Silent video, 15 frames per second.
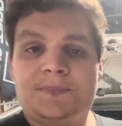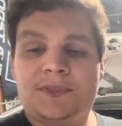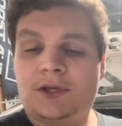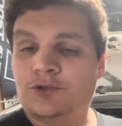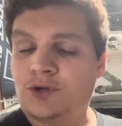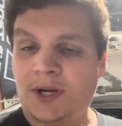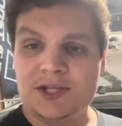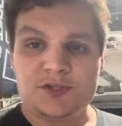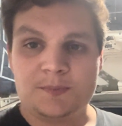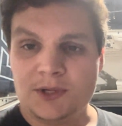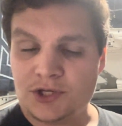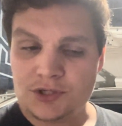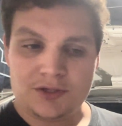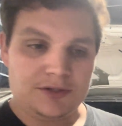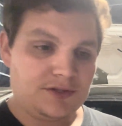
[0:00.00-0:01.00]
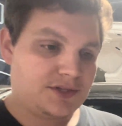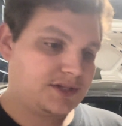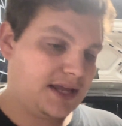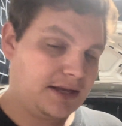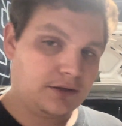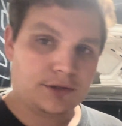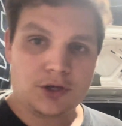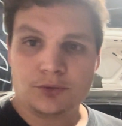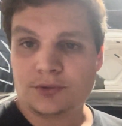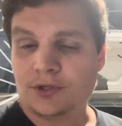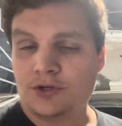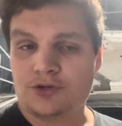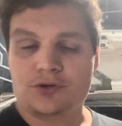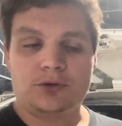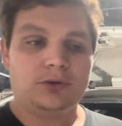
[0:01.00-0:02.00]
Transmission, standalone
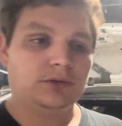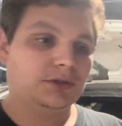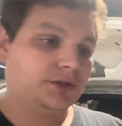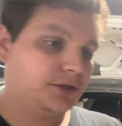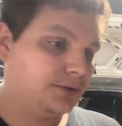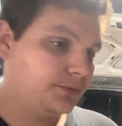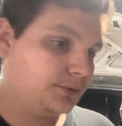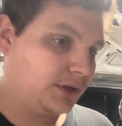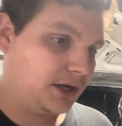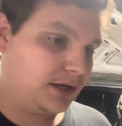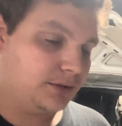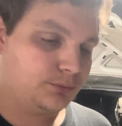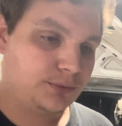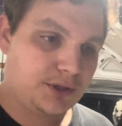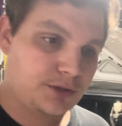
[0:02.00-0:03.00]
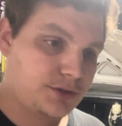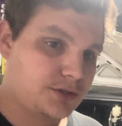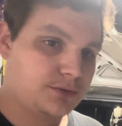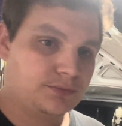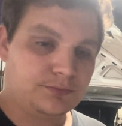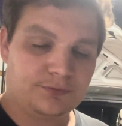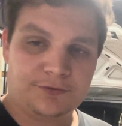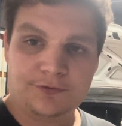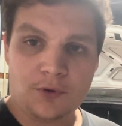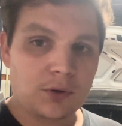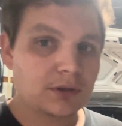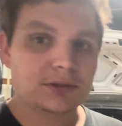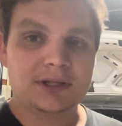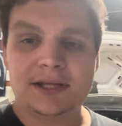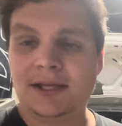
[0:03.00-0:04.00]
controller, rear
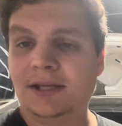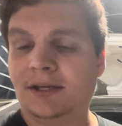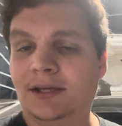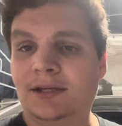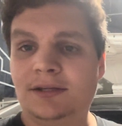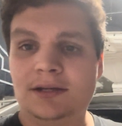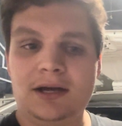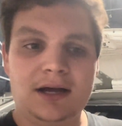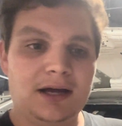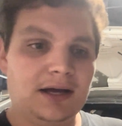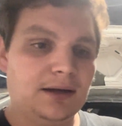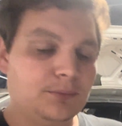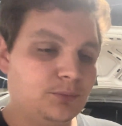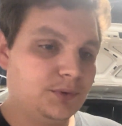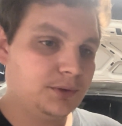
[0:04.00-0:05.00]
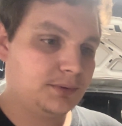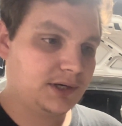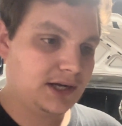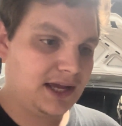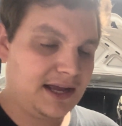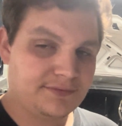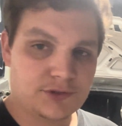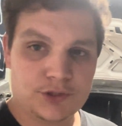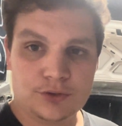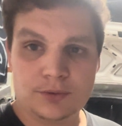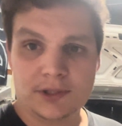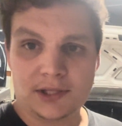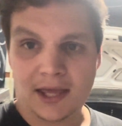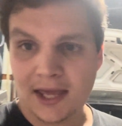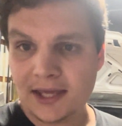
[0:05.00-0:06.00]
4-link. We were going to have to do
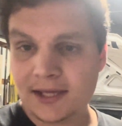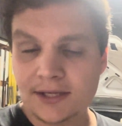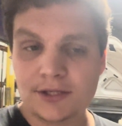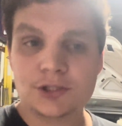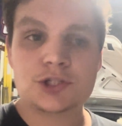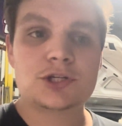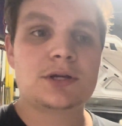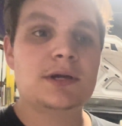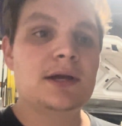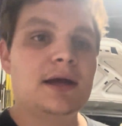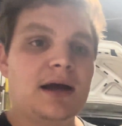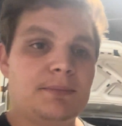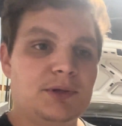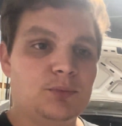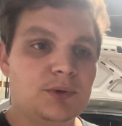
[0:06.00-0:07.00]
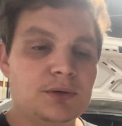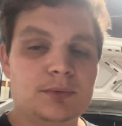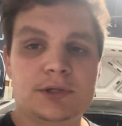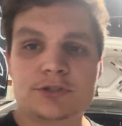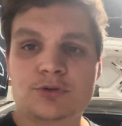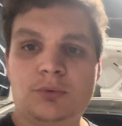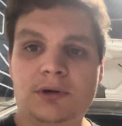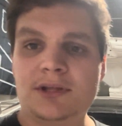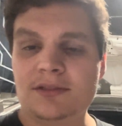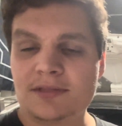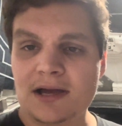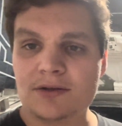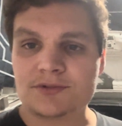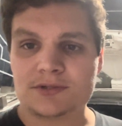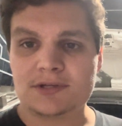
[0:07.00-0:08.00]
a cage. I mean, we were
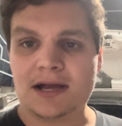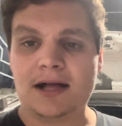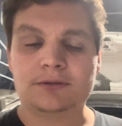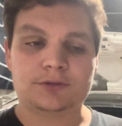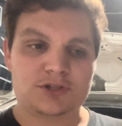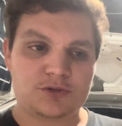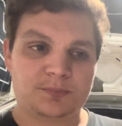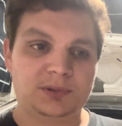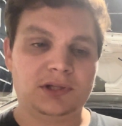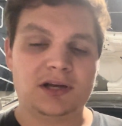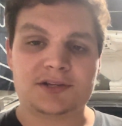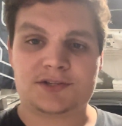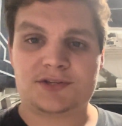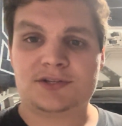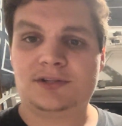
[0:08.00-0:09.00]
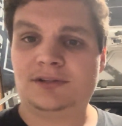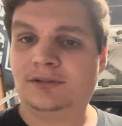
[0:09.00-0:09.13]
$20,000 plus